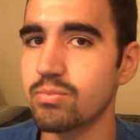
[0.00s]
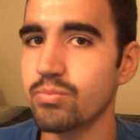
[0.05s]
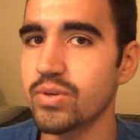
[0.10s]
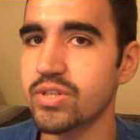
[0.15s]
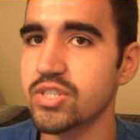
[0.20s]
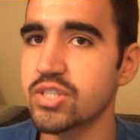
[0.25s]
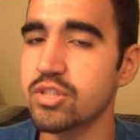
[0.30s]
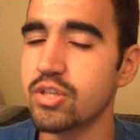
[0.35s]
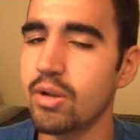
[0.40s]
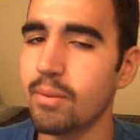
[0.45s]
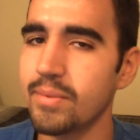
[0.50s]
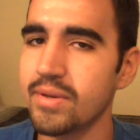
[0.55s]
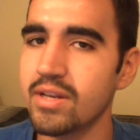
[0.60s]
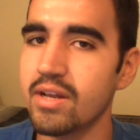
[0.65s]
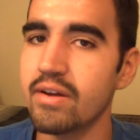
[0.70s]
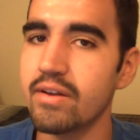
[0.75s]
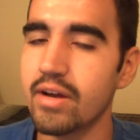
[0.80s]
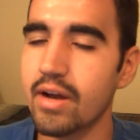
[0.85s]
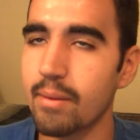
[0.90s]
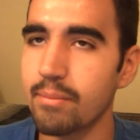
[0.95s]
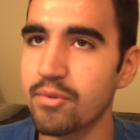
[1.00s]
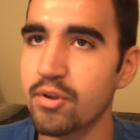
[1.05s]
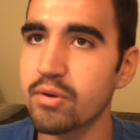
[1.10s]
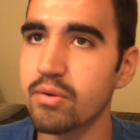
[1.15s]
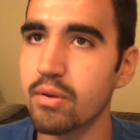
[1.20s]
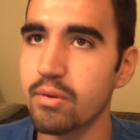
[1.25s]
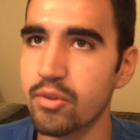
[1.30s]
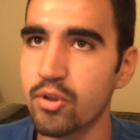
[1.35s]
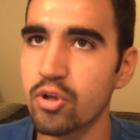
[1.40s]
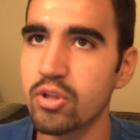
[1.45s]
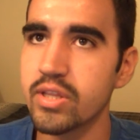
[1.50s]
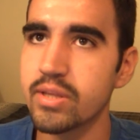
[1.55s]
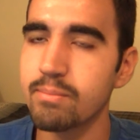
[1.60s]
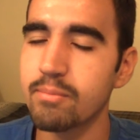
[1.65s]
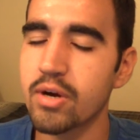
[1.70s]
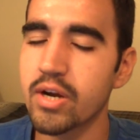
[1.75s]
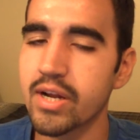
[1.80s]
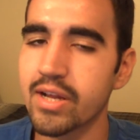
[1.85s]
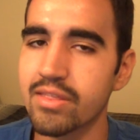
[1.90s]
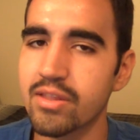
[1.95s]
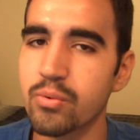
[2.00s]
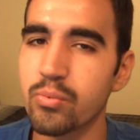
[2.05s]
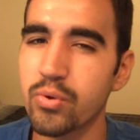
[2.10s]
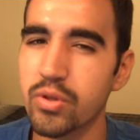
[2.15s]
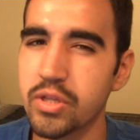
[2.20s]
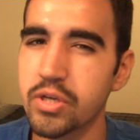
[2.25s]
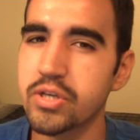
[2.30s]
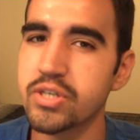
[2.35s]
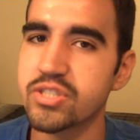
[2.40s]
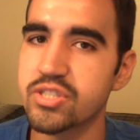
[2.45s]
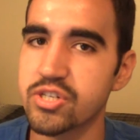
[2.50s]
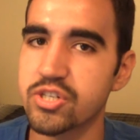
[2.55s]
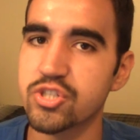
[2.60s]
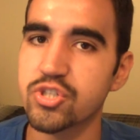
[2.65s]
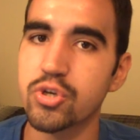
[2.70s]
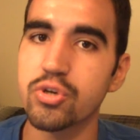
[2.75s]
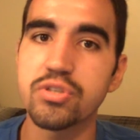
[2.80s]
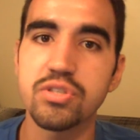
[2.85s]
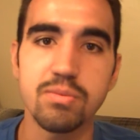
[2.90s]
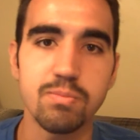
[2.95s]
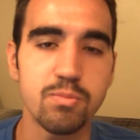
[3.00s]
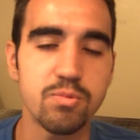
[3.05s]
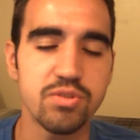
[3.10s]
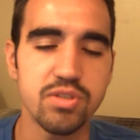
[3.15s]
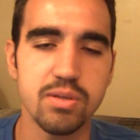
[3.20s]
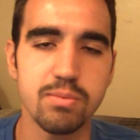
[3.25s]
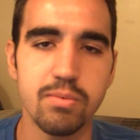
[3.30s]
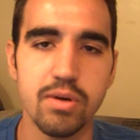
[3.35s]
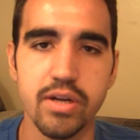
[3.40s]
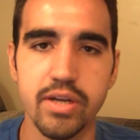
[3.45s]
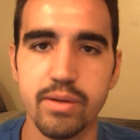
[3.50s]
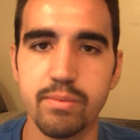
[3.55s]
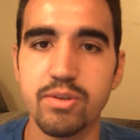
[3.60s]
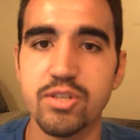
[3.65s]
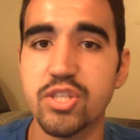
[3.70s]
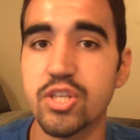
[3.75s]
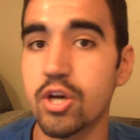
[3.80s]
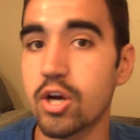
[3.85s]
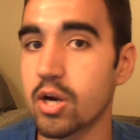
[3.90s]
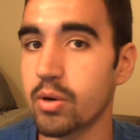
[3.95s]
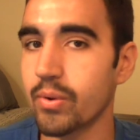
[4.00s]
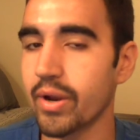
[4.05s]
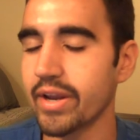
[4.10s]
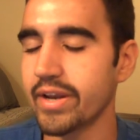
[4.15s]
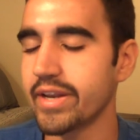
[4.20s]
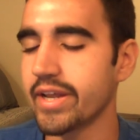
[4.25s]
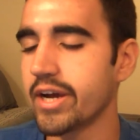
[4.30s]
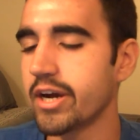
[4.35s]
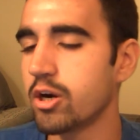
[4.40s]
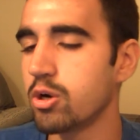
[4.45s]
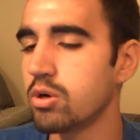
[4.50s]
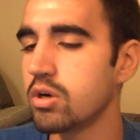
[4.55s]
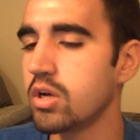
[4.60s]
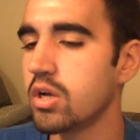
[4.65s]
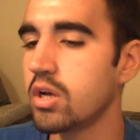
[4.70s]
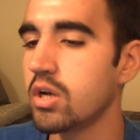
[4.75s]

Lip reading: which the only market they're really going to control is the music market, which they are right now.